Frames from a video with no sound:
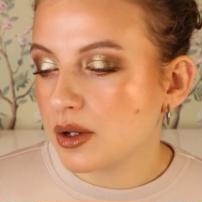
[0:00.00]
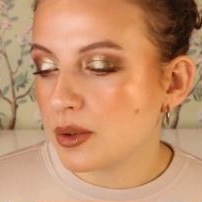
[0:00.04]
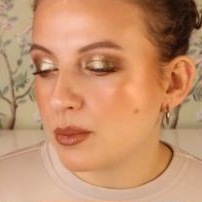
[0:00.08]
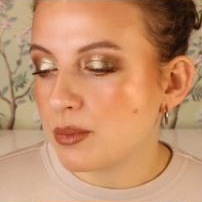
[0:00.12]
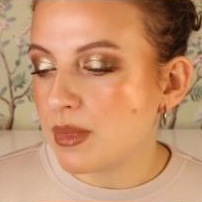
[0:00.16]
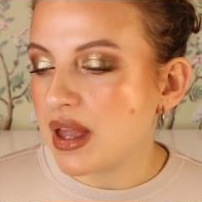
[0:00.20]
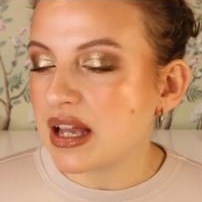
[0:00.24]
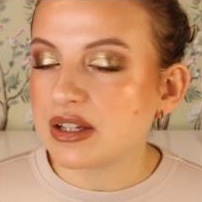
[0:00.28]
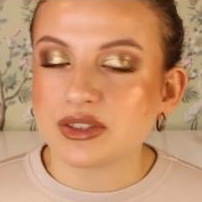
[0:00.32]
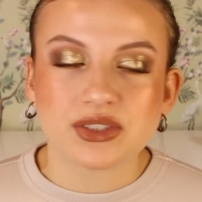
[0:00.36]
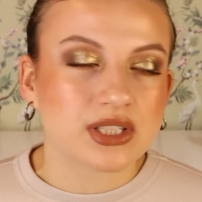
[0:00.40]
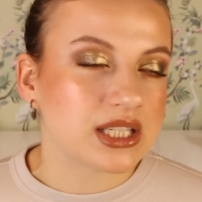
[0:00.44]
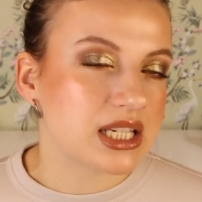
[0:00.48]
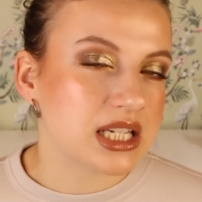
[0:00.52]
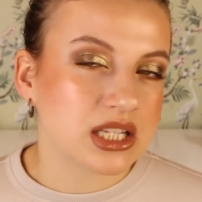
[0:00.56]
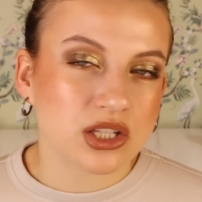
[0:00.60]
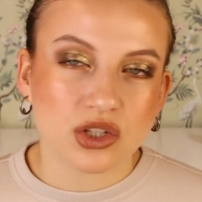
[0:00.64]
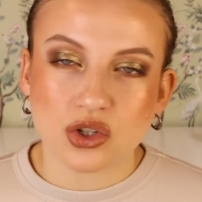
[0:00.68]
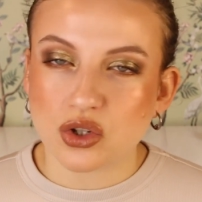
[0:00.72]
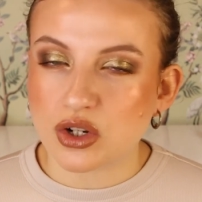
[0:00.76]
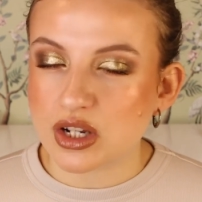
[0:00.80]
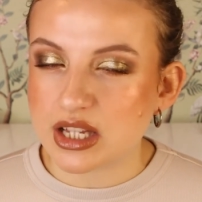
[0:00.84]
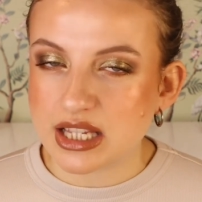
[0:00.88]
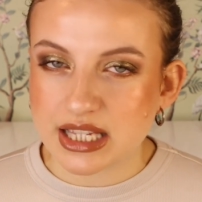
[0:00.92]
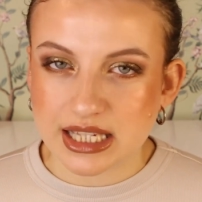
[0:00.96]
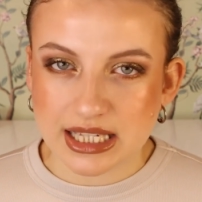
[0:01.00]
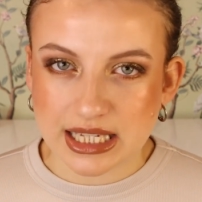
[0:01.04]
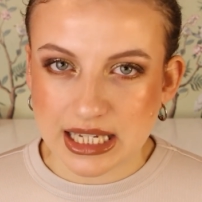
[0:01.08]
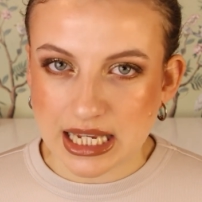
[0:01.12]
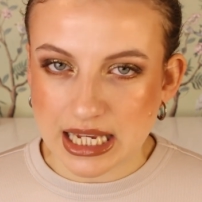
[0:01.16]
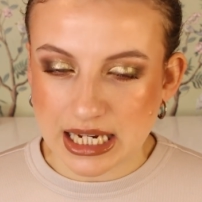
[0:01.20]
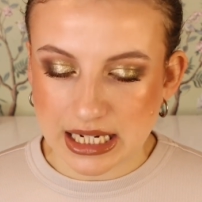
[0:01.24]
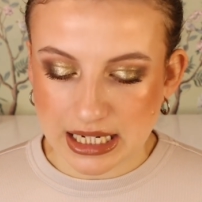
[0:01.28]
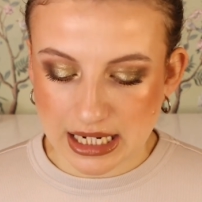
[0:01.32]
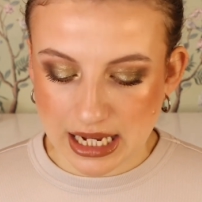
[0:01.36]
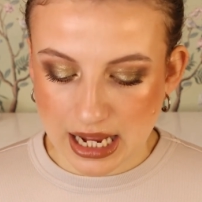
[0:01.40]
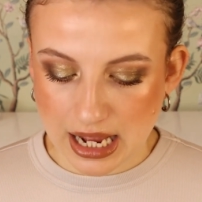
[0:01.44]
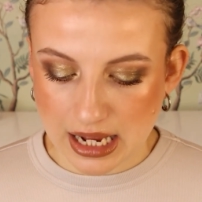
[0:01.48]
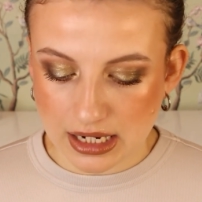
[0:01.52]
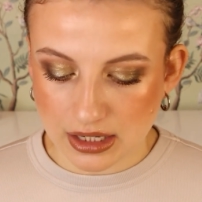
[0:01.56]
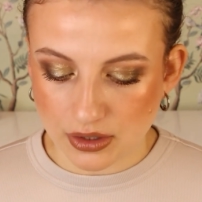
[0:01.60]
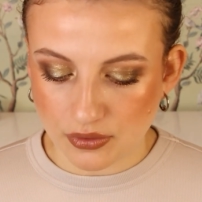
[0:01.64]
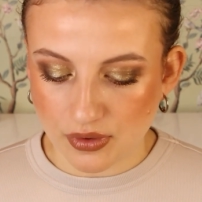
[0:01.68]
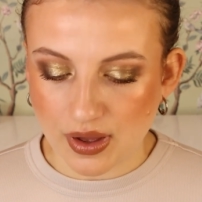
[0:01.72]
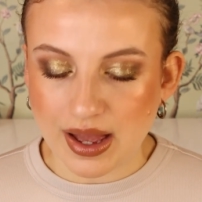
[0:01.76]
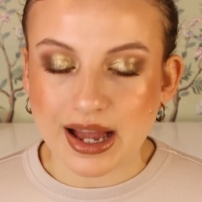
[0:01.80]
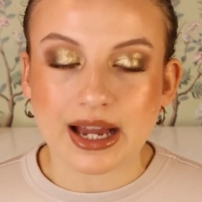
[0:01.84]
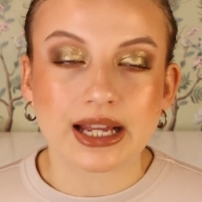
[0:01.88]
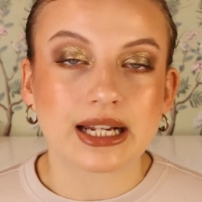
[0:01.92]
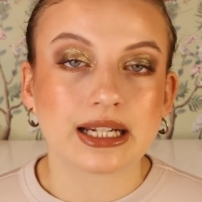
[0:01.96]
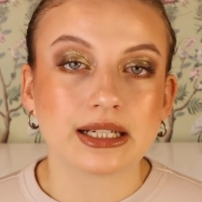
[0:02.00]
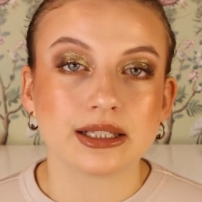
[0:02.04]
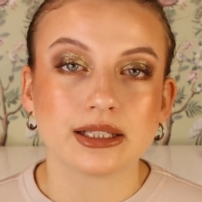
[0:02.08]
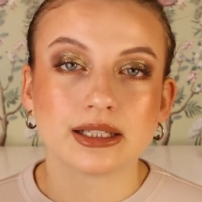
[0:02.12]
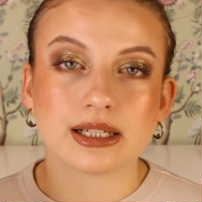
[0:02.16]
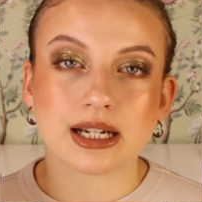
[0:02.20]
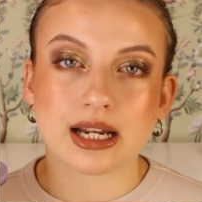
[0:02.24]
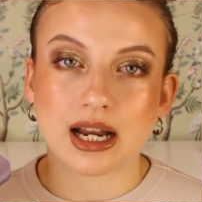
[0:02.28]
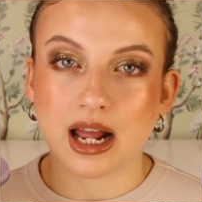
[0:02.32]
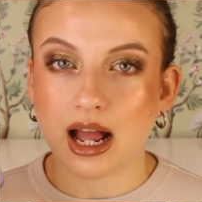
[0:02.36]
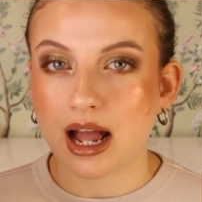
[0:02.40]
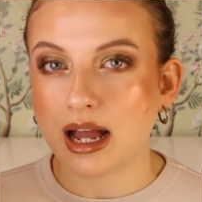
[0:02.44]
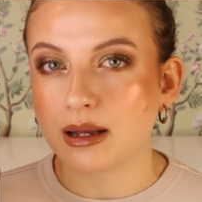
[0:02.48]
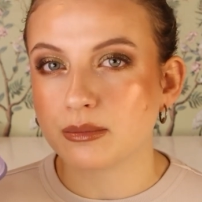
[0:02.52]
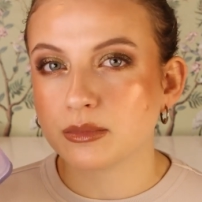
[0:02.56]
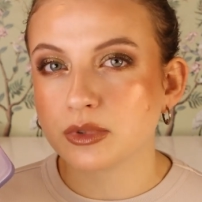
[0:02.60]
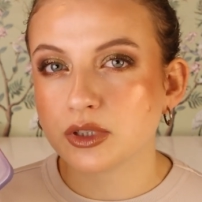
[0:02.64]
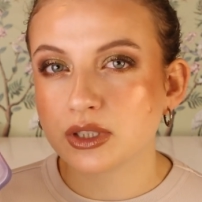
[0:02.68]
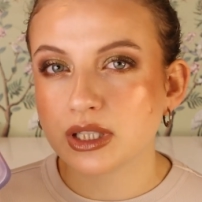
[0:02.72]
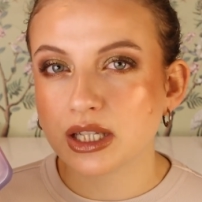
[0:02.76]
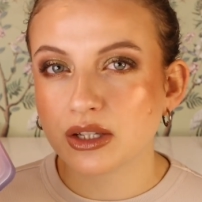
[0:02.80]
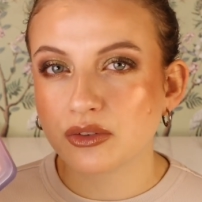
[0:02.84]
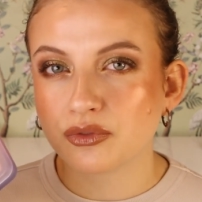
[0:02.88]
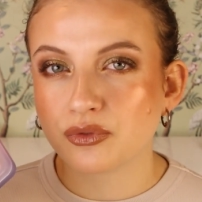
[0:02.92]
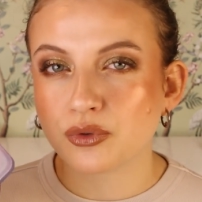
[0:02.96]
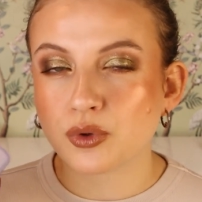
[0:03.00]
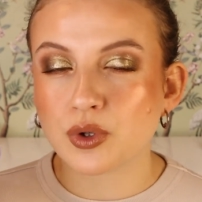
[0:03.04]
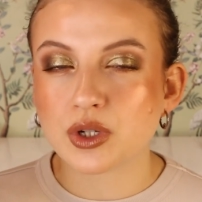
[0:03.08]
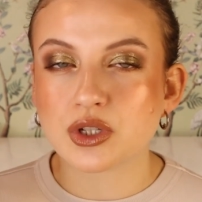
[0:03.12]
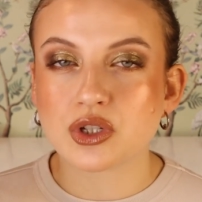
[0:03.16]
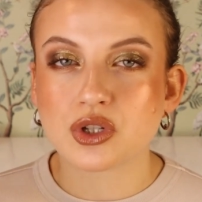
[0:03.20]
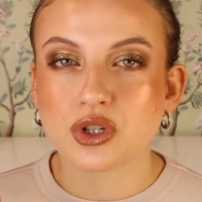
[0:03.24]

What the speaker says: melting into the skin kind of highlighter that I'm looking for.